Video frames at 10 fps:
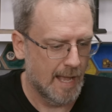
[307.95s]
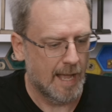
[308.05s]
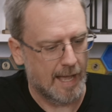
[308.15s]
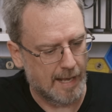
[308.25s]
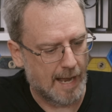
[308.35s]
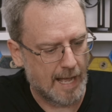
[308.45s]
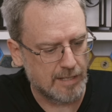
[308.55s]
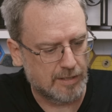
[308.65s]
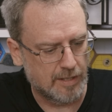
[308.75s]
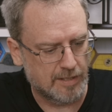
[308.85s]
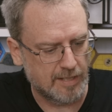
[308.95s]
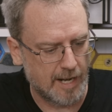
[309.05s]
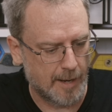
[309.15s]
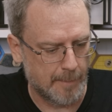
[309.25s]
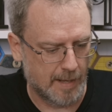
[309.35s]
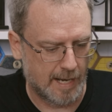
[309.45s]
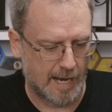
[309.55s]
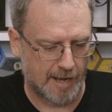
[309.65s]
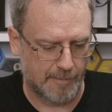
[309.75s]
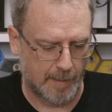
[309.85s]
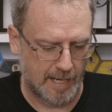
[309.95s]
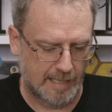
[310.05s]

And as to the setup, I have my